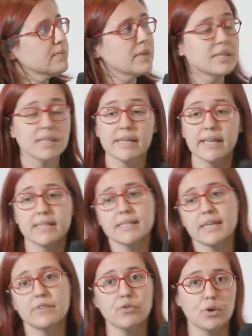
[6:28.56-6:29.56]
as I can
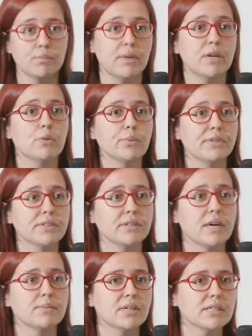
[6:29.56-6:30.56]
say, for my
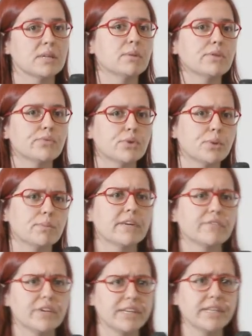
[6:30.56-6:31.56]
opinion, I'm not from
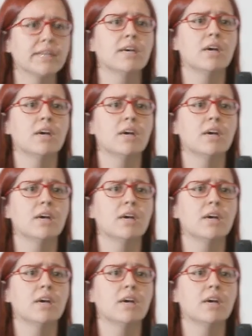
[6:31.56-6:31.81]
like very